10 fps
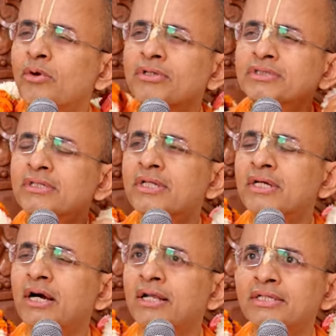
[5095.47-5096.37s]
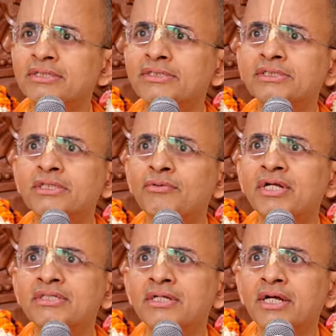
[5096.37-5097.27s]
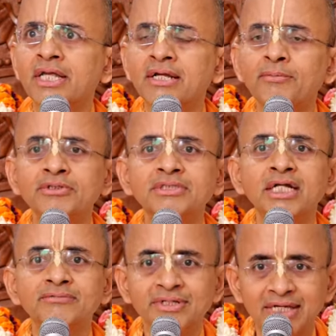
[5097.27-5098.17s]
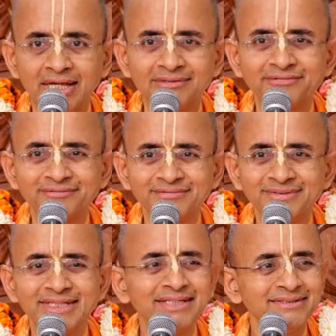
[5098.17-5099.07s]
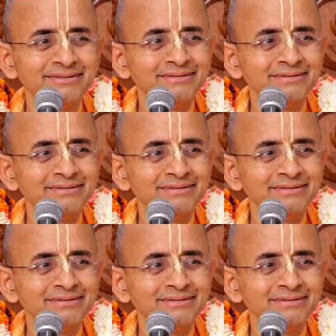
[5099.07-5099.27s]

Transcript: most of the organizations nowadays are talking about sattvic life. Huh?